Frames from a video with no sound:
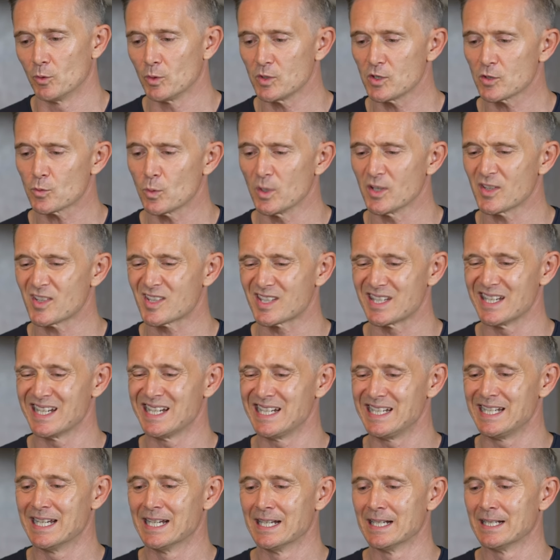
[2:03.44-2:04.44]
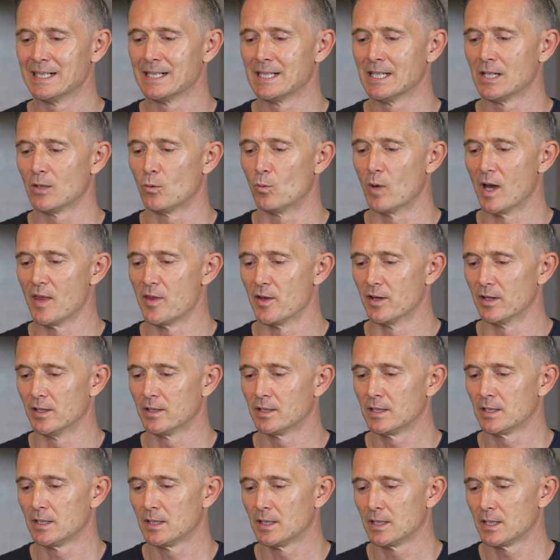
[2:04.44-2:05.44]
we just want to see whether
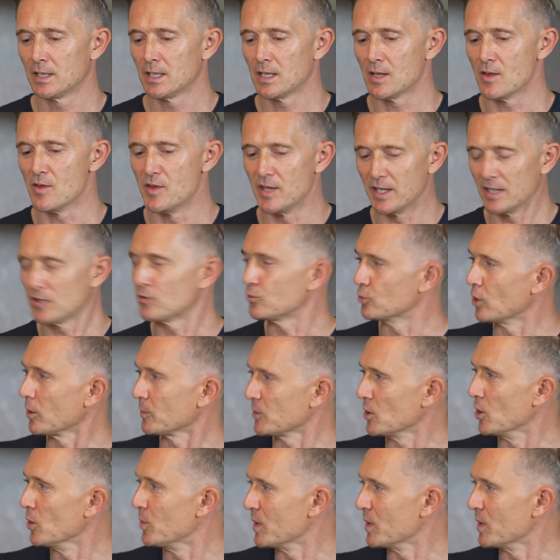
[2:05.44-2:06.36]
these drop your